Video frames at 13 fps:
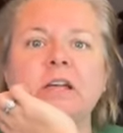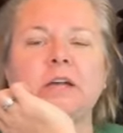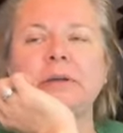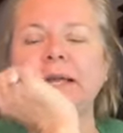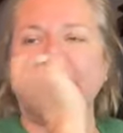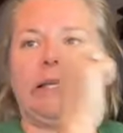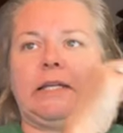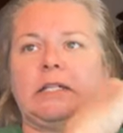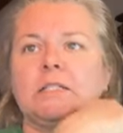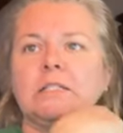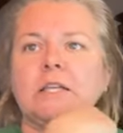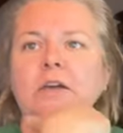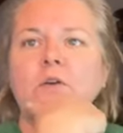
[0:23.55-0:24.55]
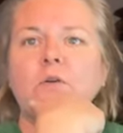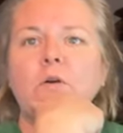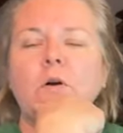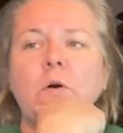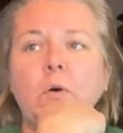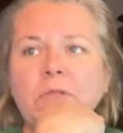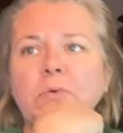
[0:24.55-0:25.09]
Okay, so
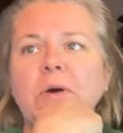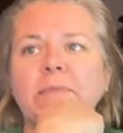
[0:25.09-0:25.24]
on the